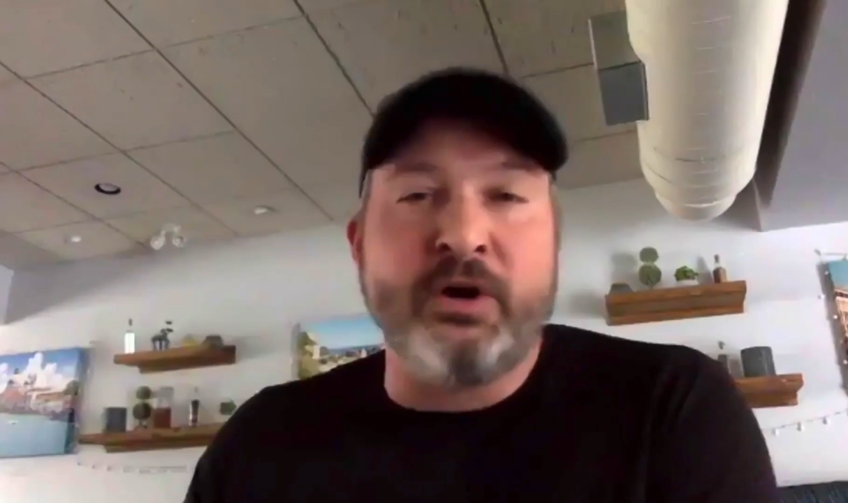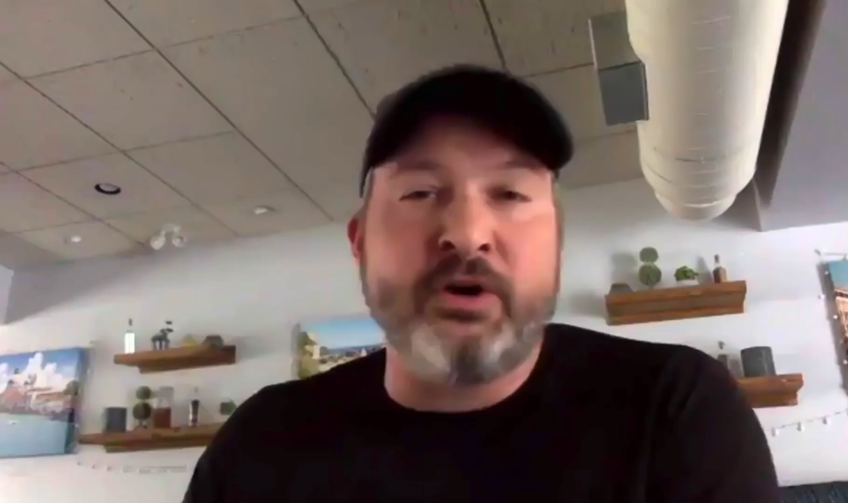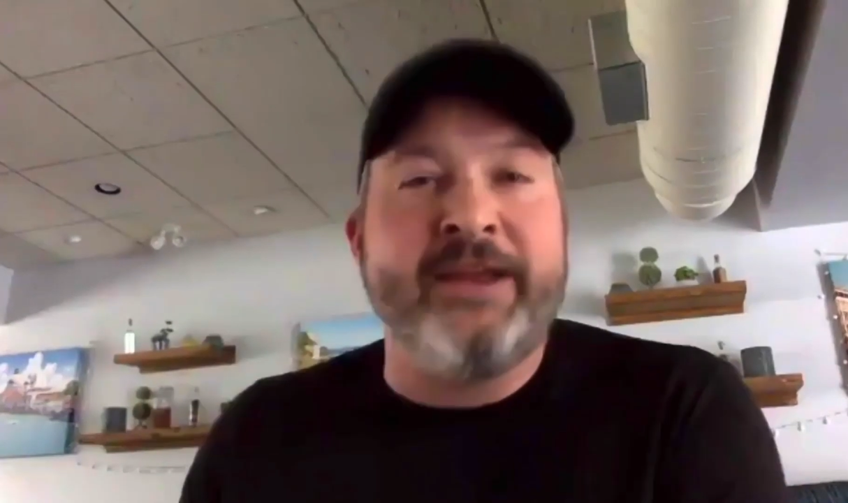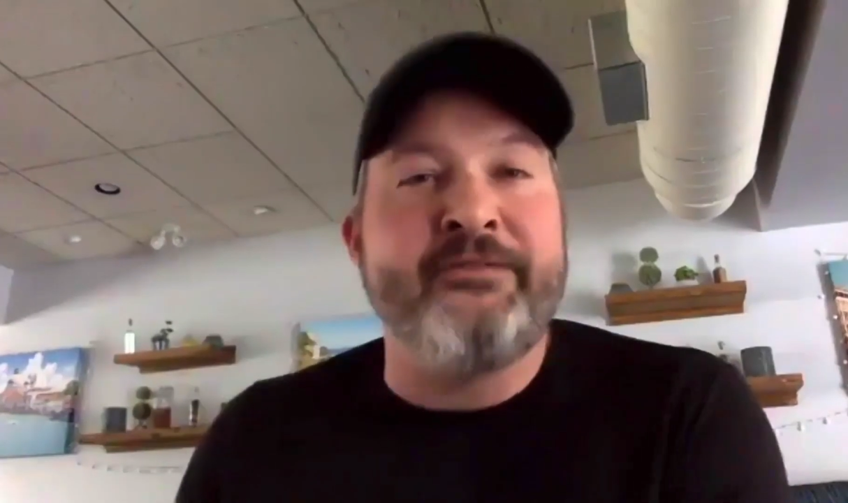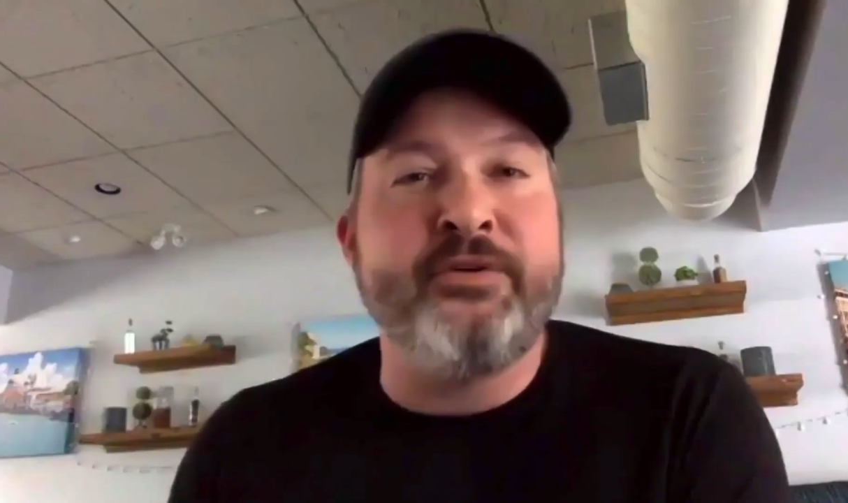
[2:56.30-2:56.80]
put
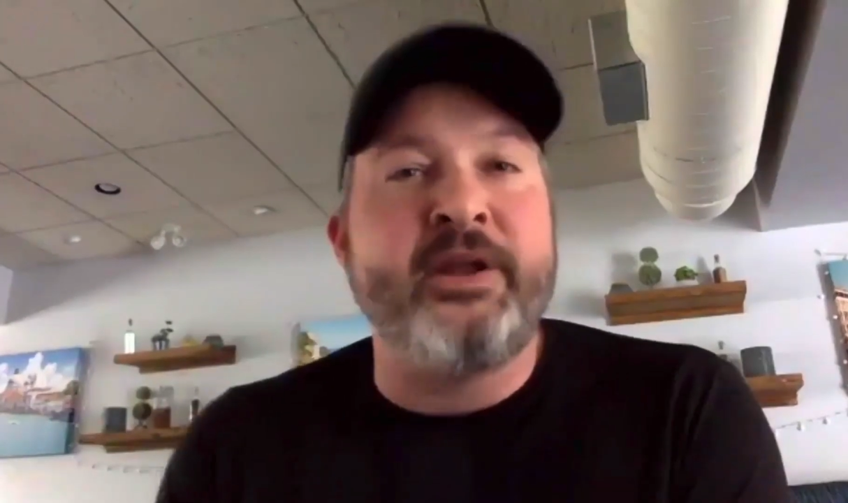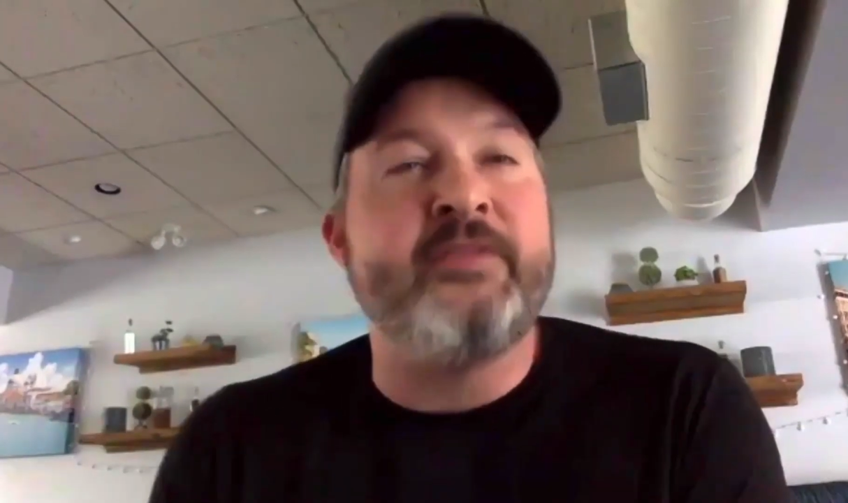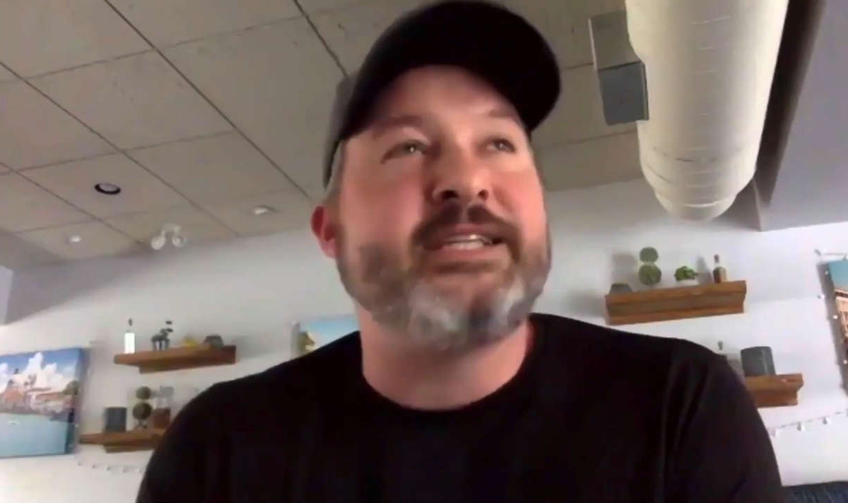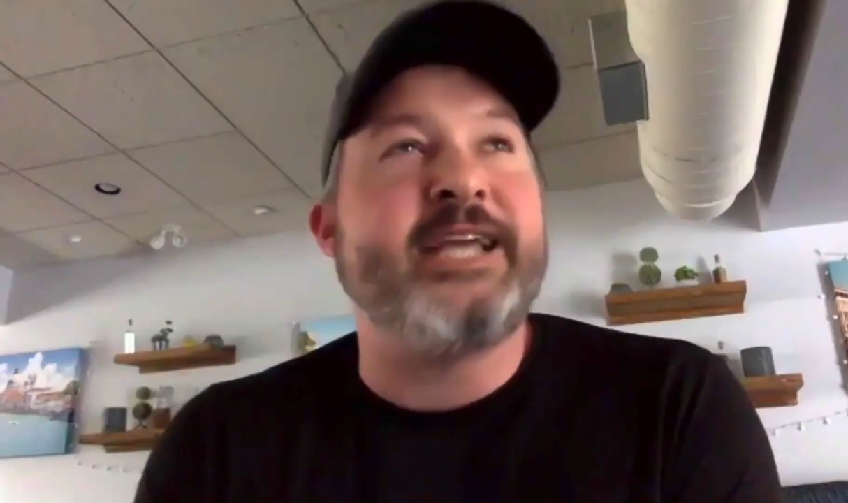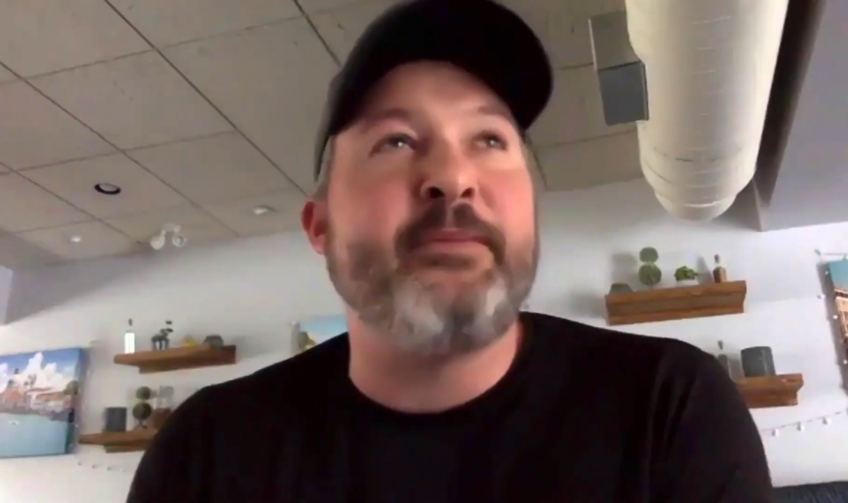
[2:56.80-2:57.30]
great food on
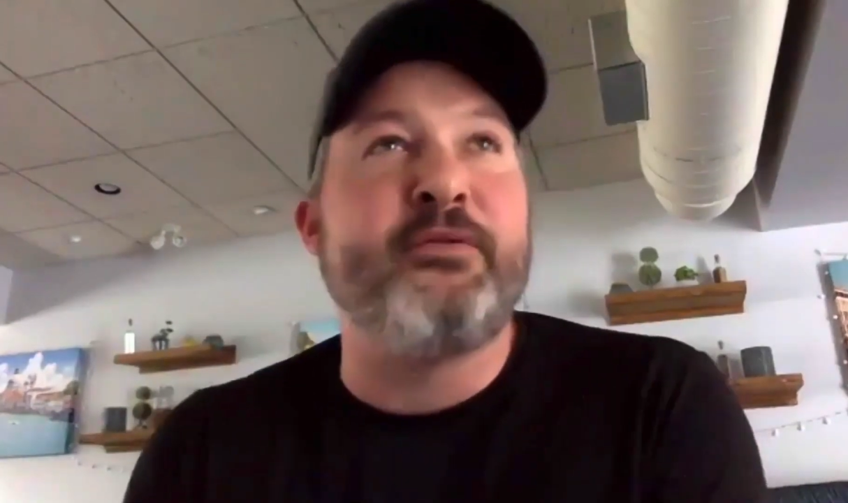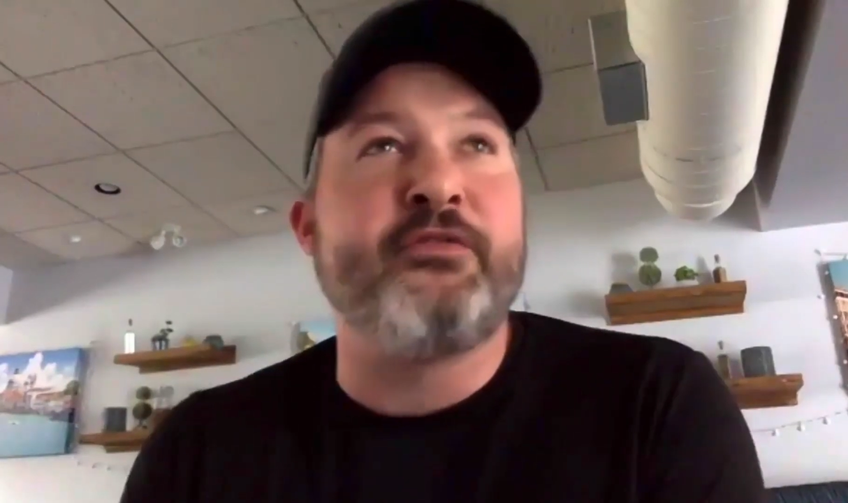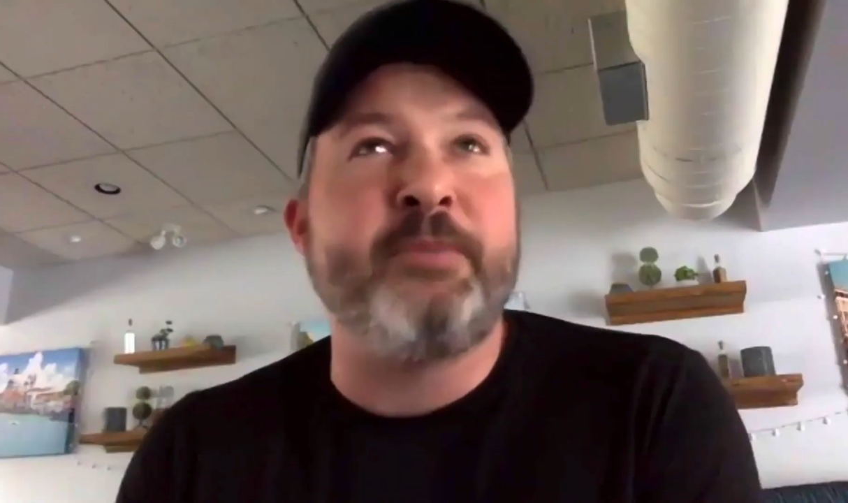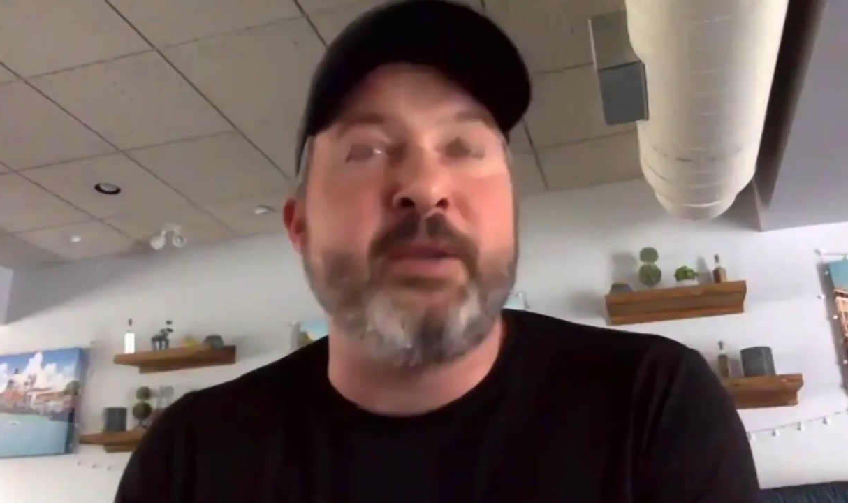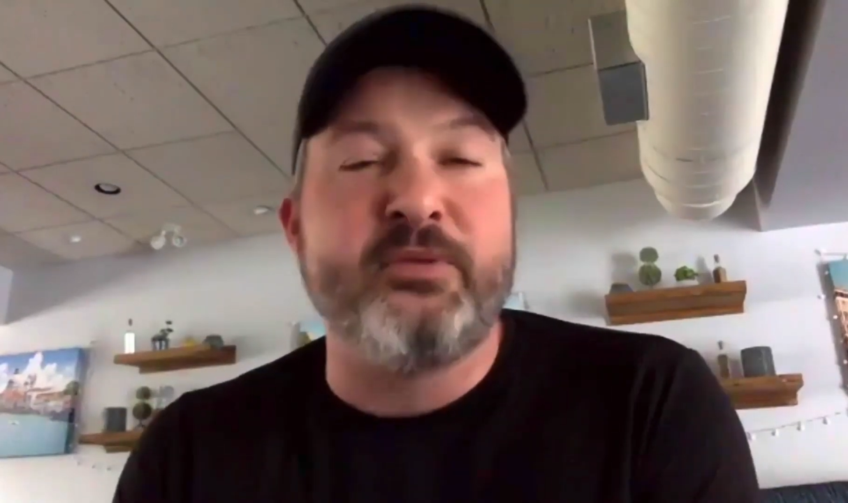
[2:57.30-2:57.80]
the table
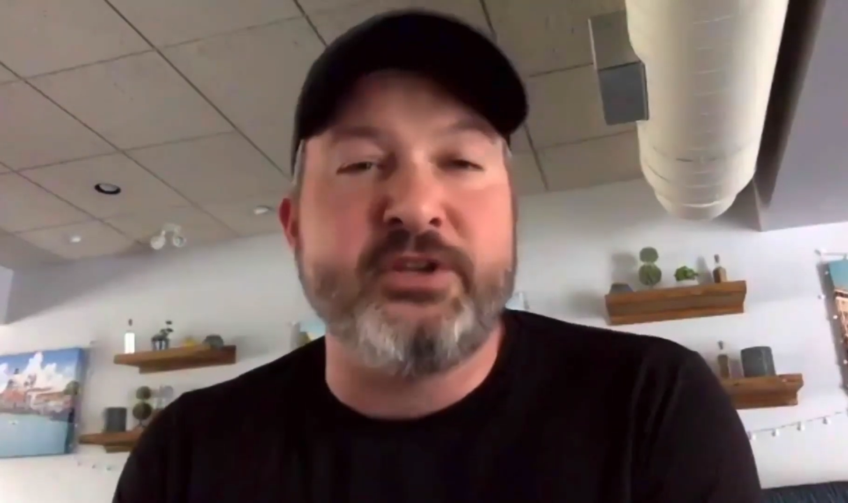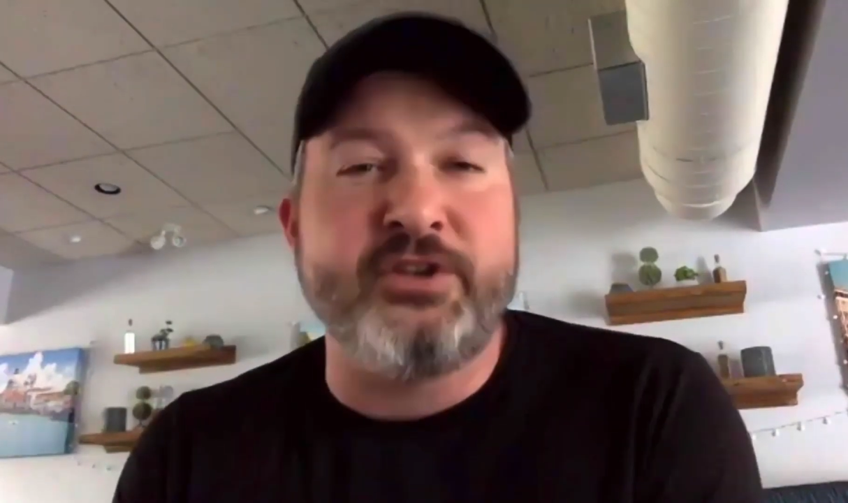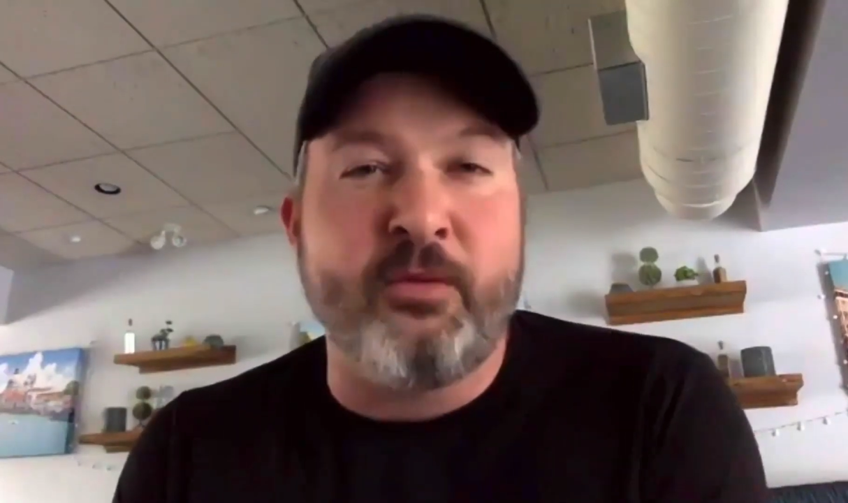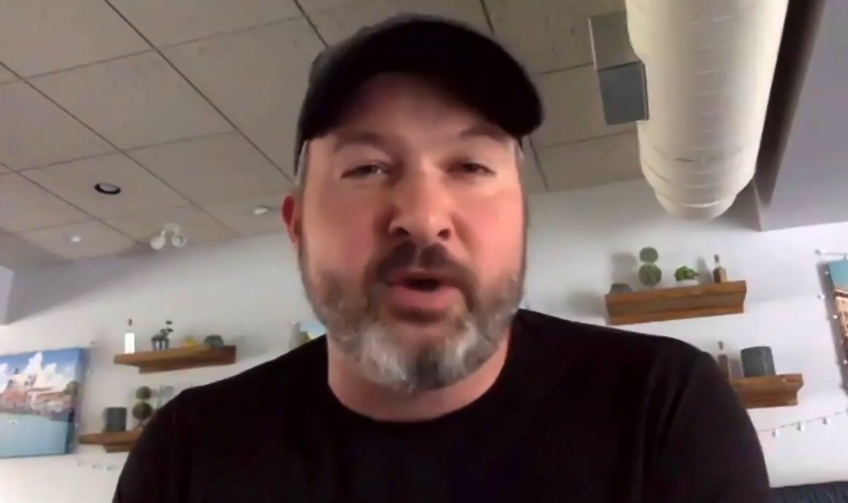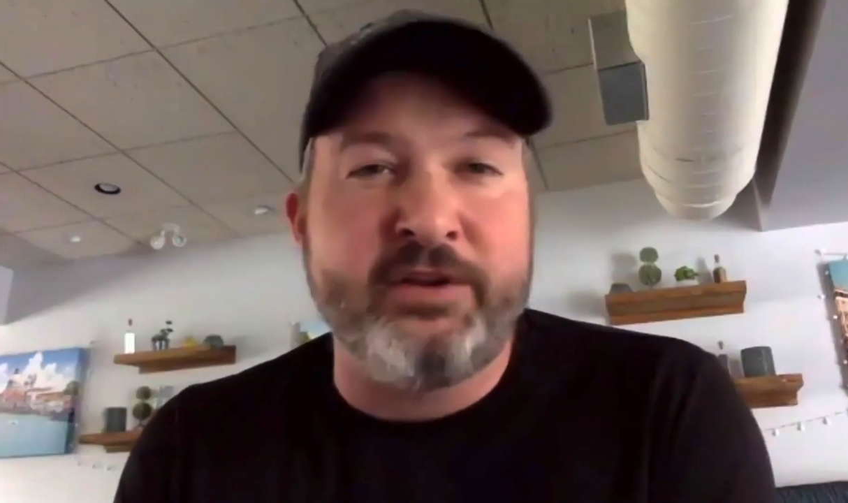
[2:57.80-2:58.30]
for people that
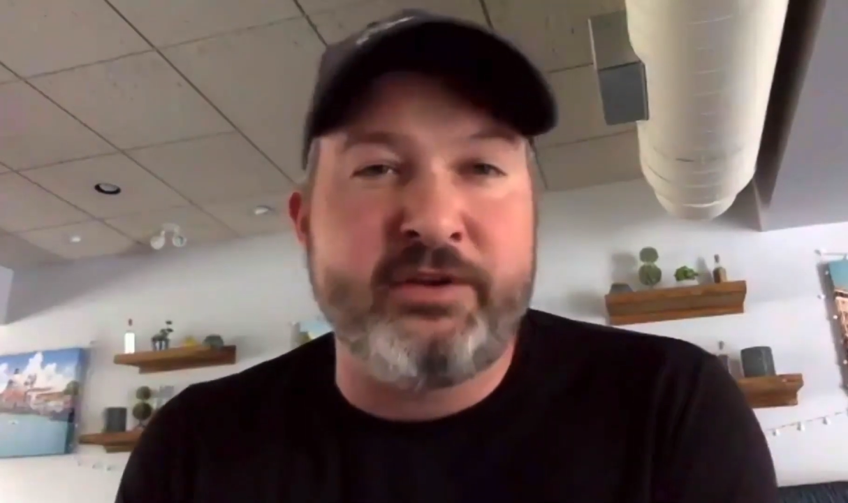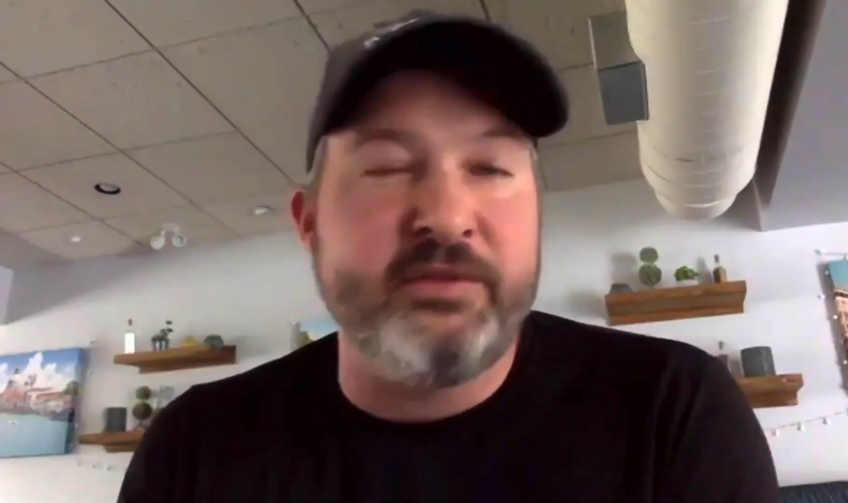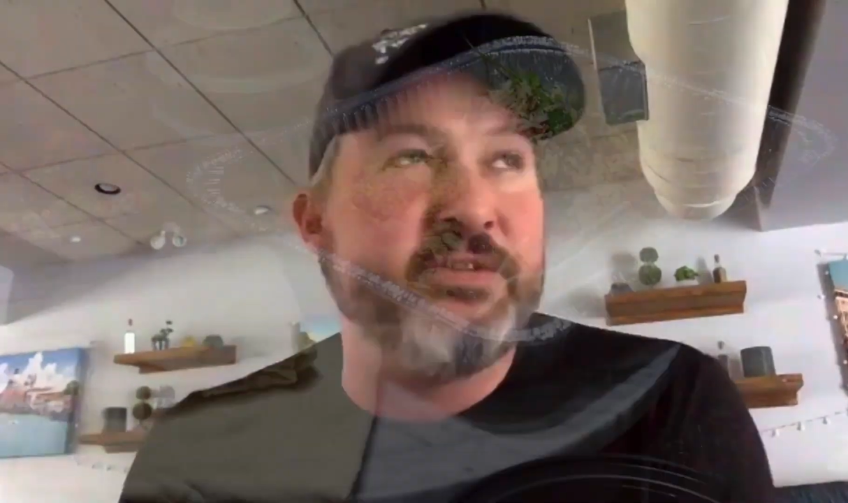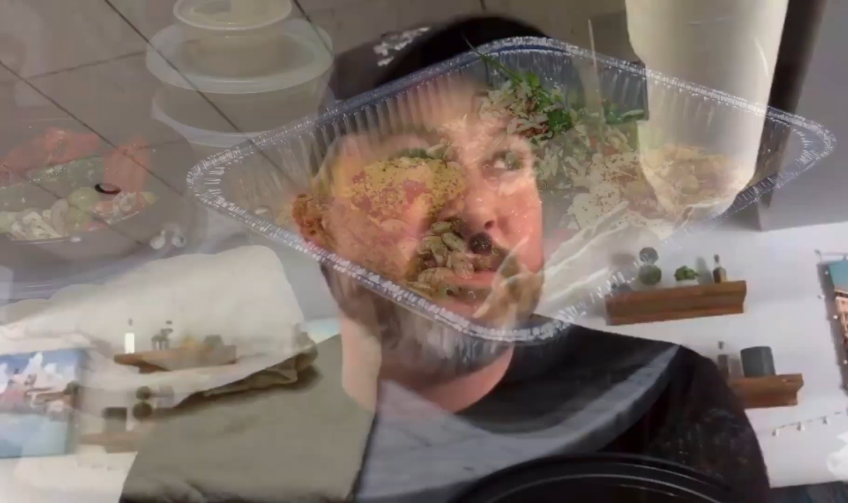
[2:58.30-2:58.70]
don't want to do it for